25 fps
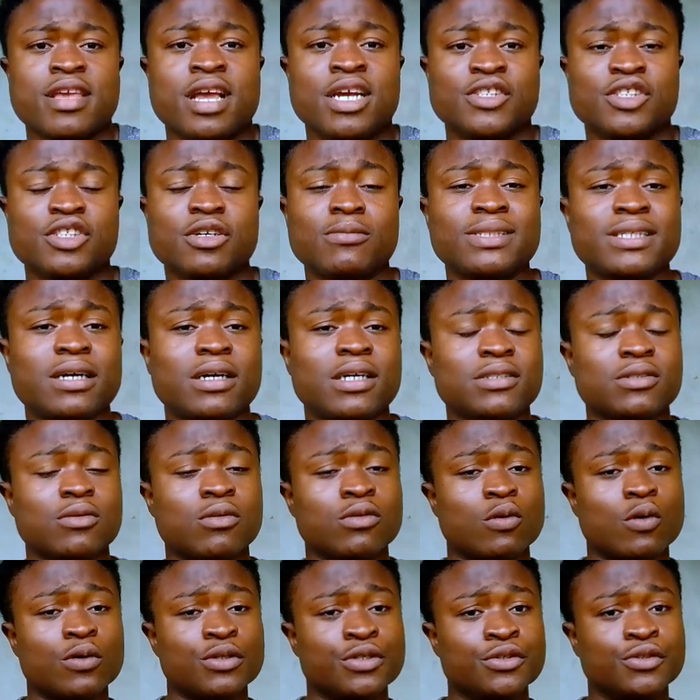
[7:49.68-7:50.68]
Yeah, sometimes
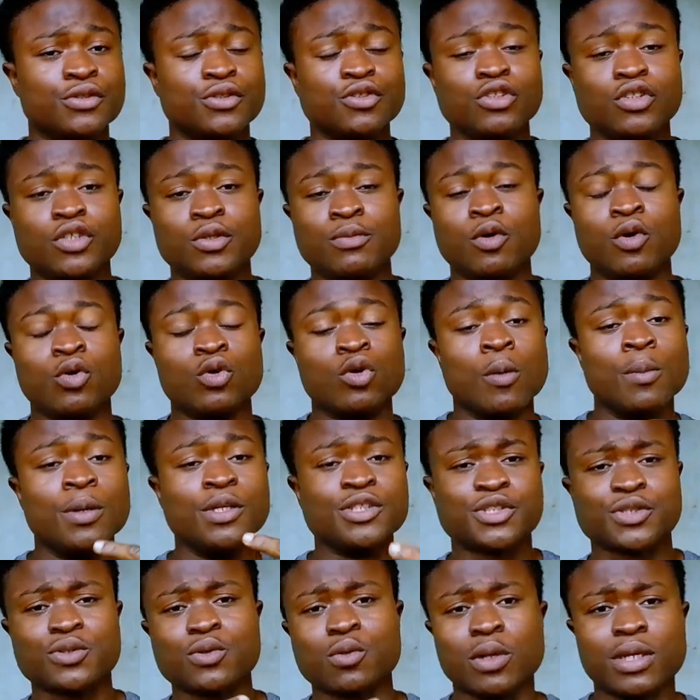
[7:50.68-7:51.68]
on YouTube, you'll
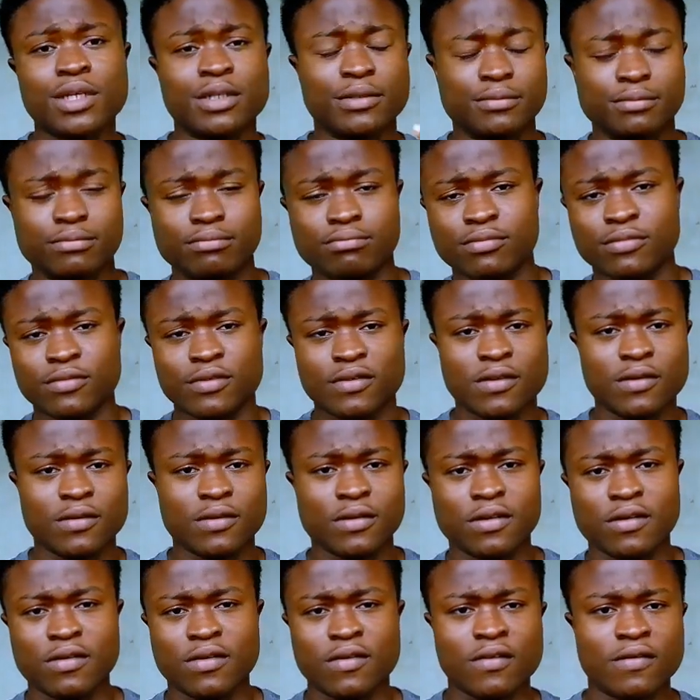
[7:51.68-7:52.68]
be scrolling.
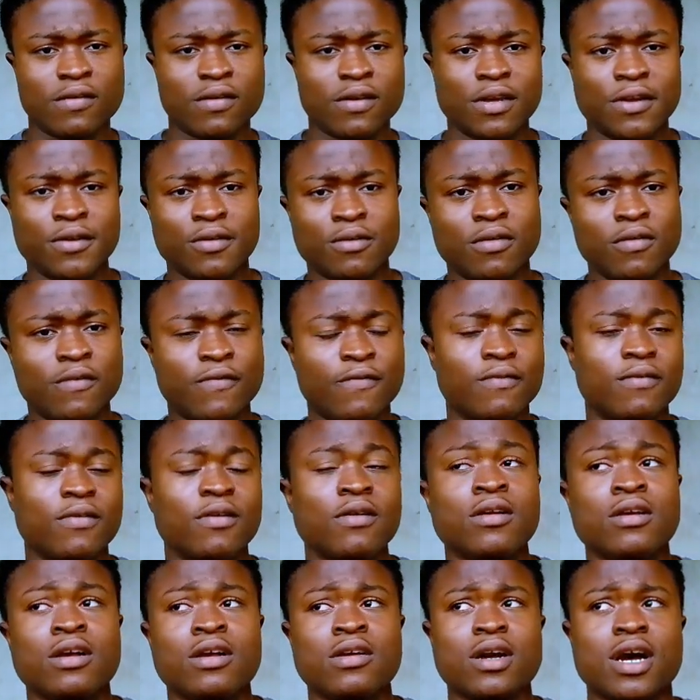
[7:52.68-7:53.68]
You know,
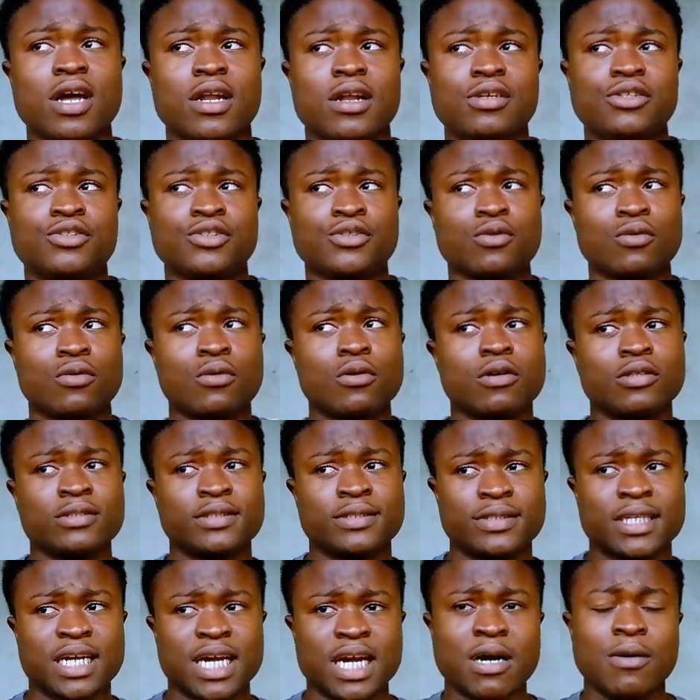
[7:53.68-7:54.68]
either you scroll
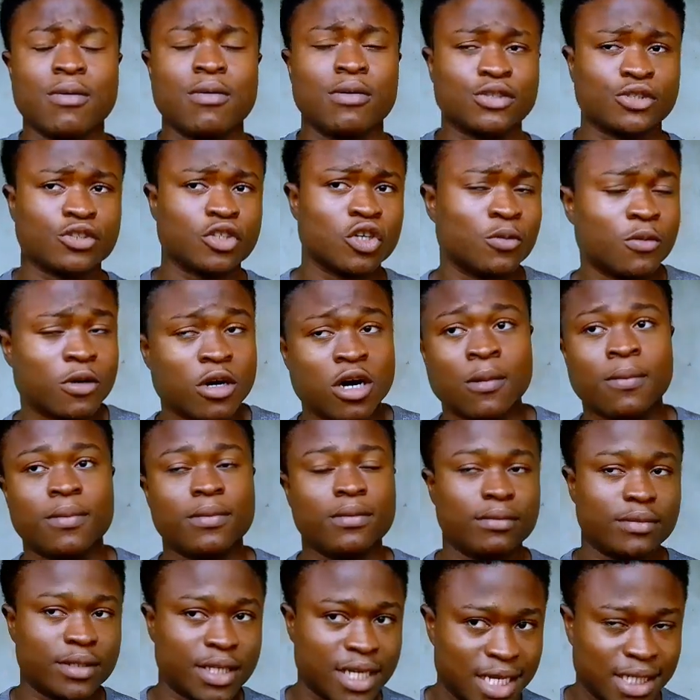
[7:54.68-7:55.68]
down or scroll
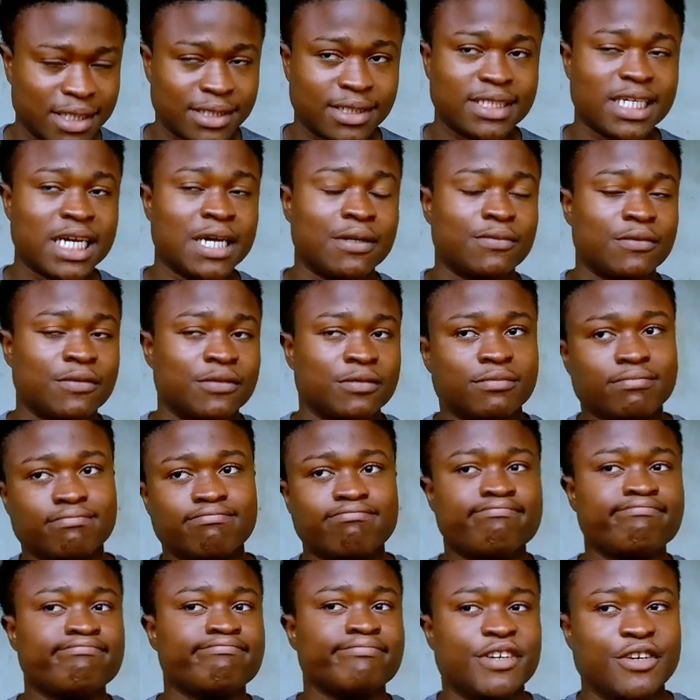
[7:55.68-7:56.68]
up. Yes, that one,
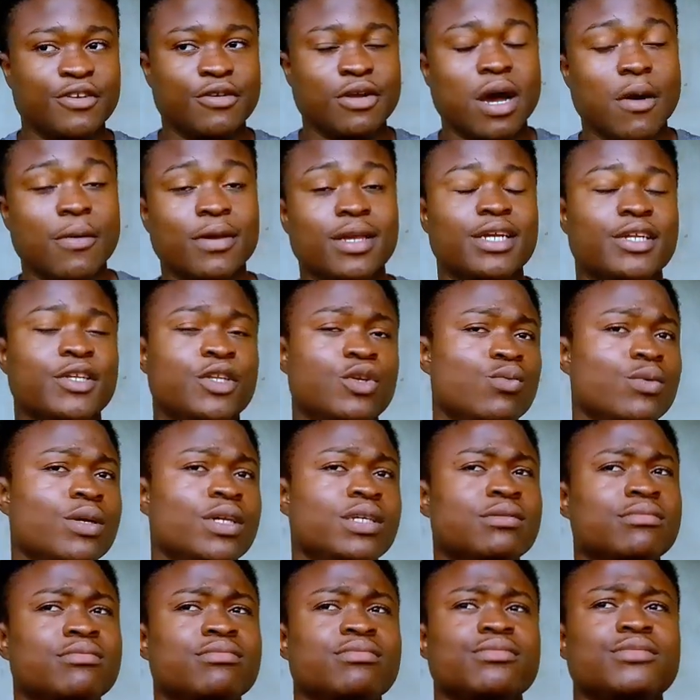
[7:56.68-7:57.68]
you know how you can do
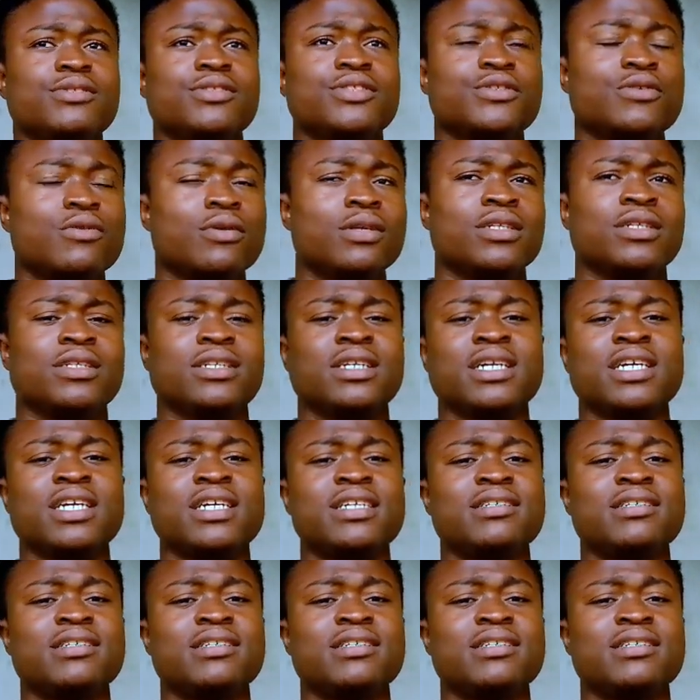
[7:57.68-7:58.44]
it. Scrolling.